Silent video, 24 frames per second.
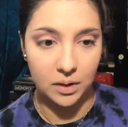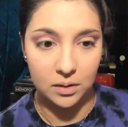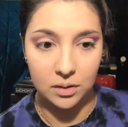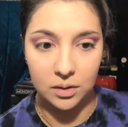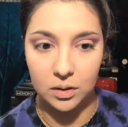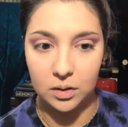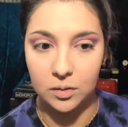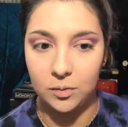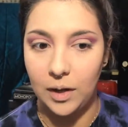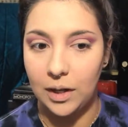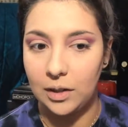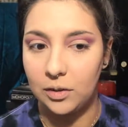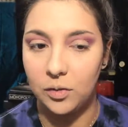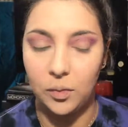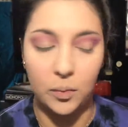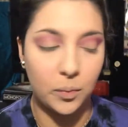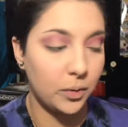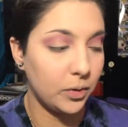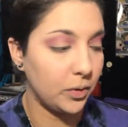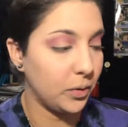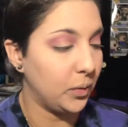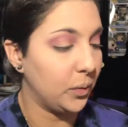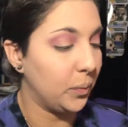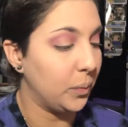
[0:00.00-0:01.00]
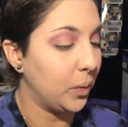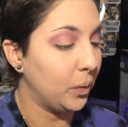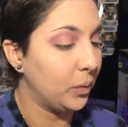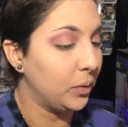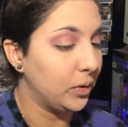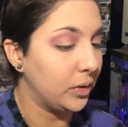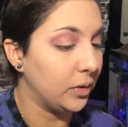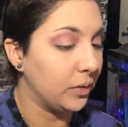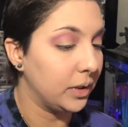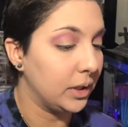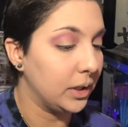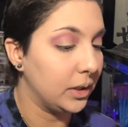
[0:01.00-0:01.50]
just fast forward through
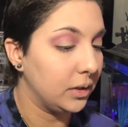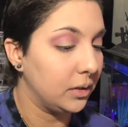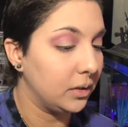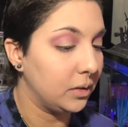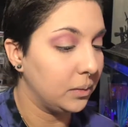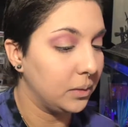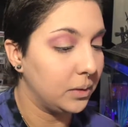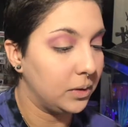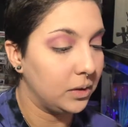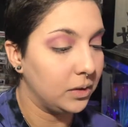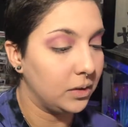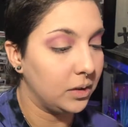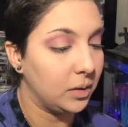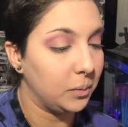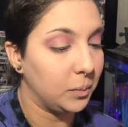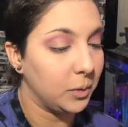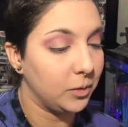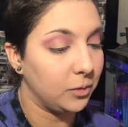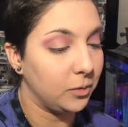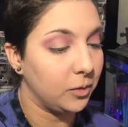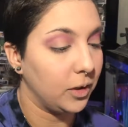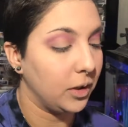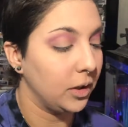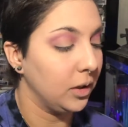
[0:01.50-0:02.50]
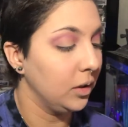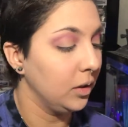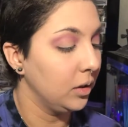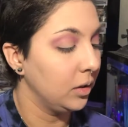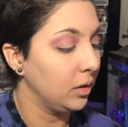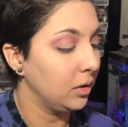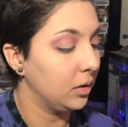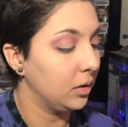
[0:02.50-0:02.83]
most of this, which is going to be fun.